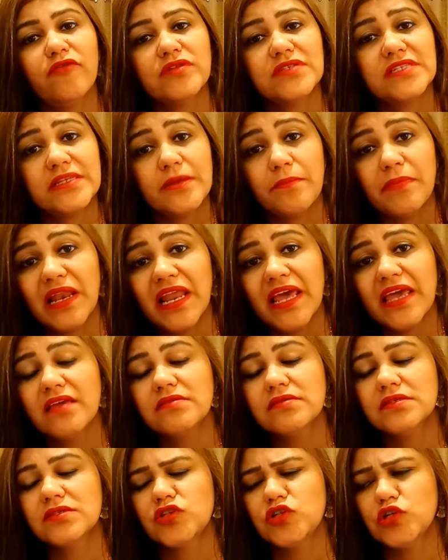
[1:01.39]

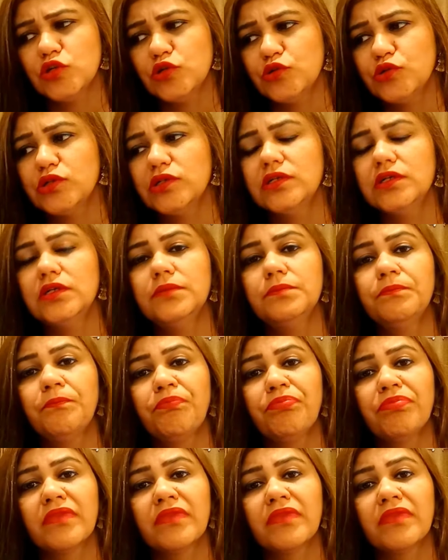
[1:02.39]
siblings, children,